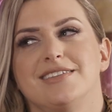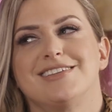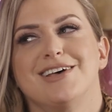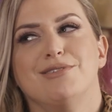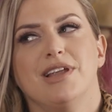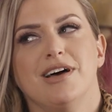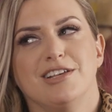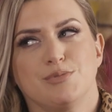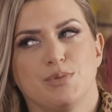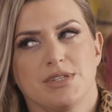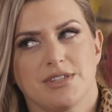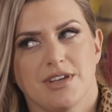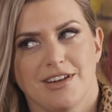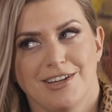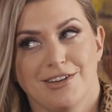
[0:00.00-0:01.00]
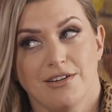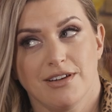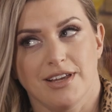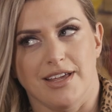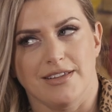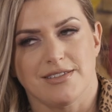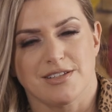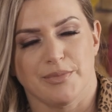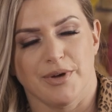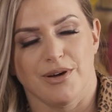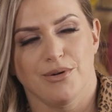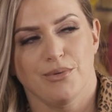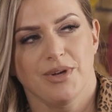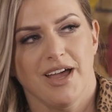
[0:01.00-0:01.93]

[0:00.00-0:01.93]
So last but certainly not least, Mel,